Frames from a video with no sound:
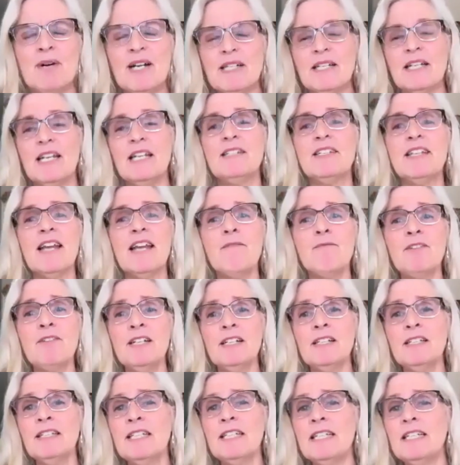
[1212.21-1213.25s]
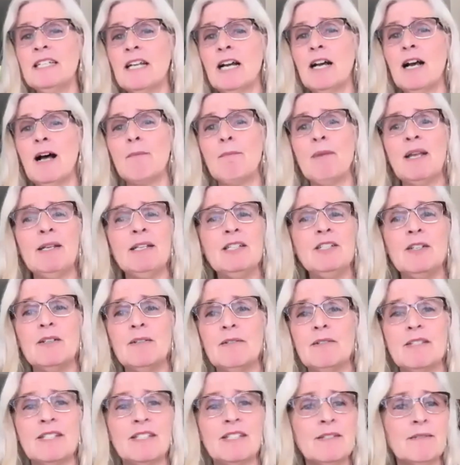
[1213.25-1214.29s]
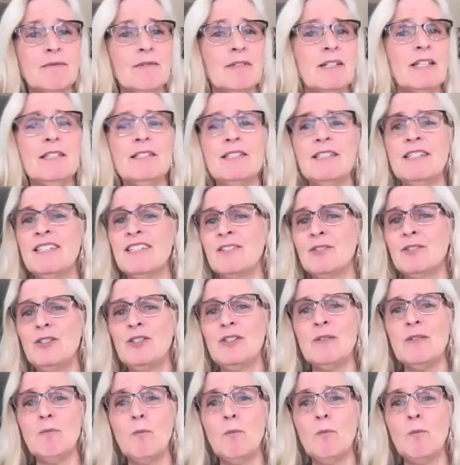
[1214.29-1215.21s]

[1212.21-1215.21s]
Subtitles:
But definitely, you know,